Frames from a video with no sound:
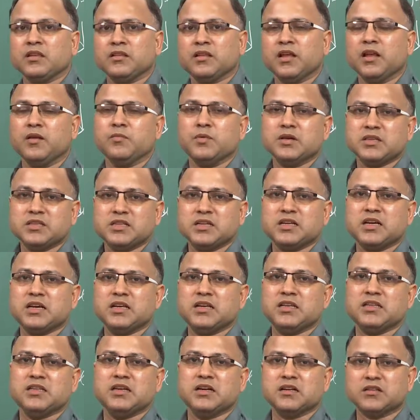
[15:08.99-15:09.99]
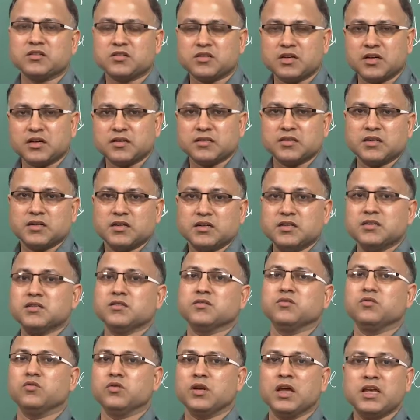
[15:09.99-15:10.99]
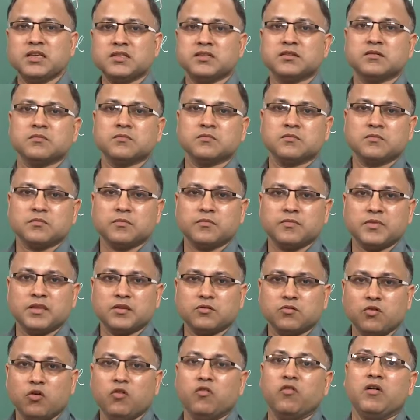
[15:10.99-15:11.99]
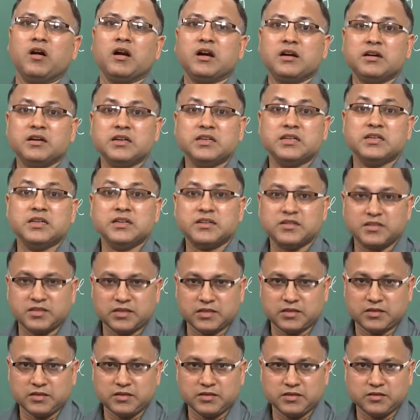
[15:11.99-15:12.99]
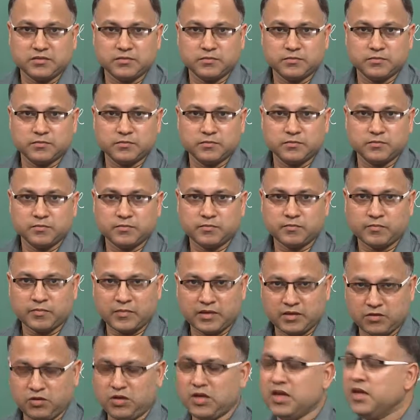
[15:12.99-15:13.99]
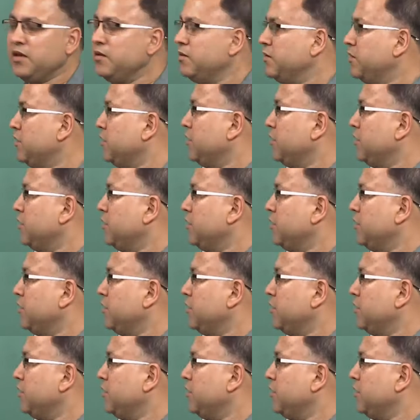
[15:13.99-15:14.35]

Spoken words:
then basically the structure is known as over rigid structure. Okay.